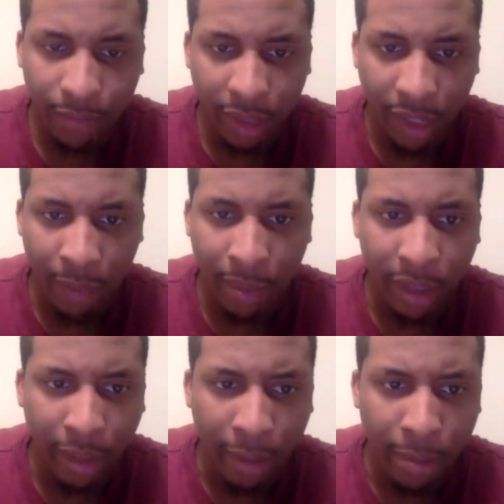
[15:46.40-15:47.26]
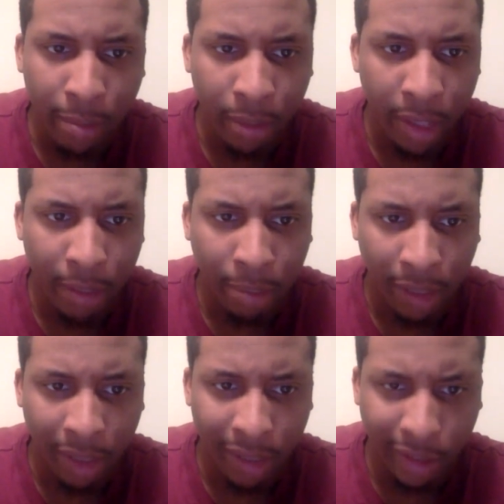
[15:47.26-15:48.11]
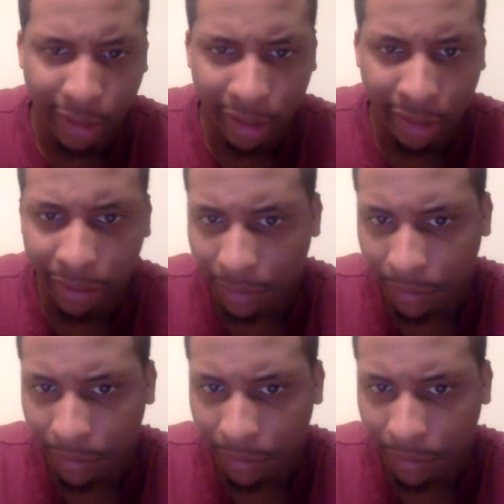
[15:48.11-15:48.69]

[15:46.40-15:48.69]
I've been playing Blunt lately